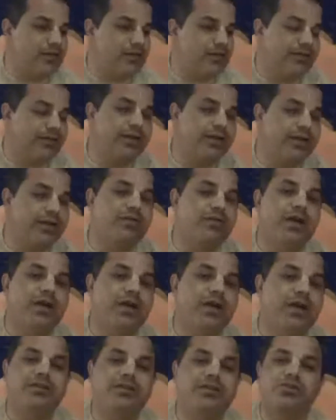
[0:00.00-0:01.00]
I
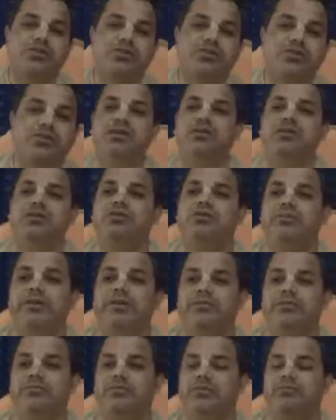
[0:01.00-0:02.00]
required in this world to
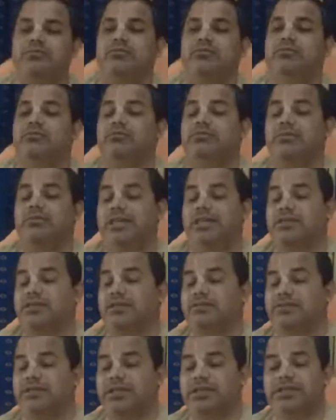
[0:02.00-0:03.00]
make
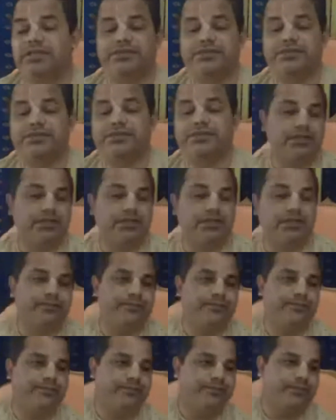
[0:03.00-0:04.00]
myself satisfied.
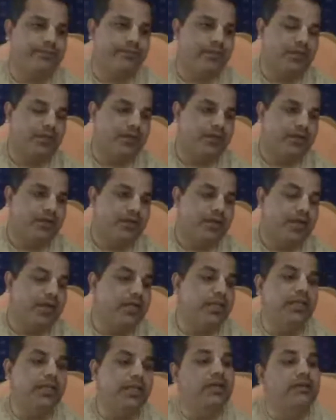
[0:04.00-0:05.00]

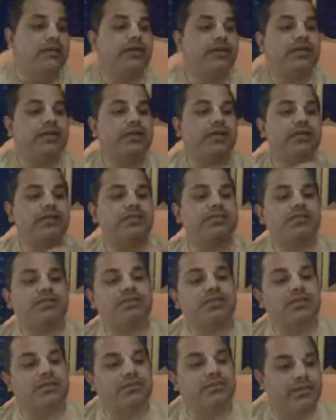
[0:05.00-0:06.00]
And he never gets
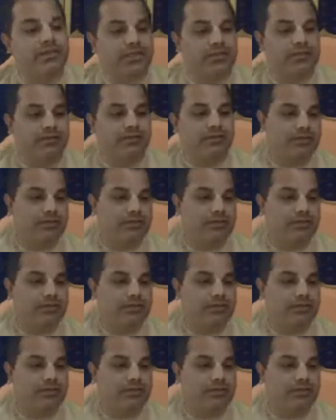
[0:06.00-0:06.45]
disturbed then.